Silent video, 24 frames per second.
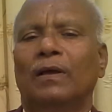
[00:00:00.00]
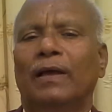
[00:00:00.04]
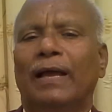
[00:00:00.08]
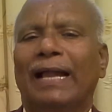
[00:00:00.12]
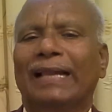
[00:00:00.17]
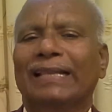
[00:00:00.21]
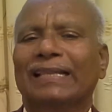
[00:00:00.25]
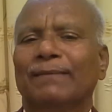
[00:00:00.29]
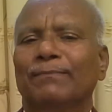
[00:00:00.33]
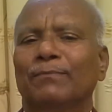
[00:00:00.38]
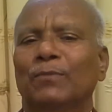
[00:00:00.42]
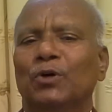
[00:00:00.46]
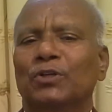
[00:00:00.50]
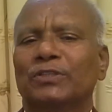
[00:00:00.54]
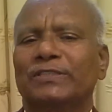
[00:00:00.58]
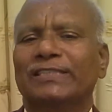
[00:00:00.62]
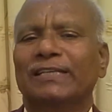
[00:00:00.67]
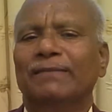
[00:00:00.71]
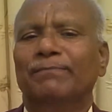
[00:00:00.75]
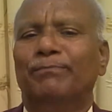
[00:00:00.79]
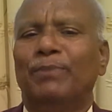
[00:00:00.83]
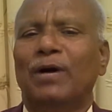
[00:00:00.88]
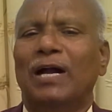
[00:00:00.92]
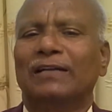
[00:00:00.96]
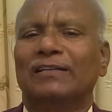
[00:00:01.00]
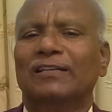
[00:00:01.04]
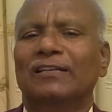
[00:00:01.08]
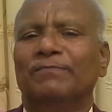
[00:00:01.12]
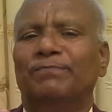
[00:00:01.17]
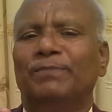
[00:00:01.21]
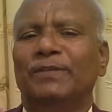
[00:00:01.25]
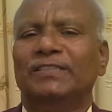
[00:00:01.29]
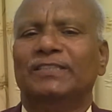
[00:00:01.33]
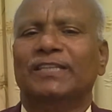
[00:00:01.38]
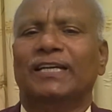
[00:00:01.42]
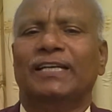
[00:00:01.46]
And the most important
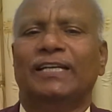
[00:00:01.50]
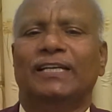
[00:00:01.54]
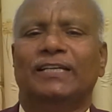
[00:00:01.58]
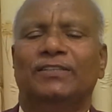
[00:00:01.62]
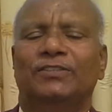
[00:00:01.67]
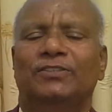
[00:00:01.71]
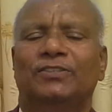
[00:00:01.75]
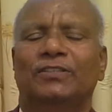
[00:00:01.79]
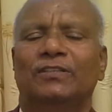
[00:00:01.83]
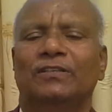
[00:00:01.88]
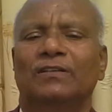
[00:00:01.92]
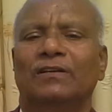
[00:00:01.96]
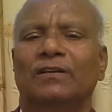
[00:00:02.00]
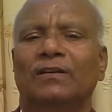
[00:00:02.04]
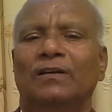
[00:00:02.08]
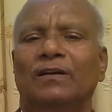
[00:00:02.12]
feature is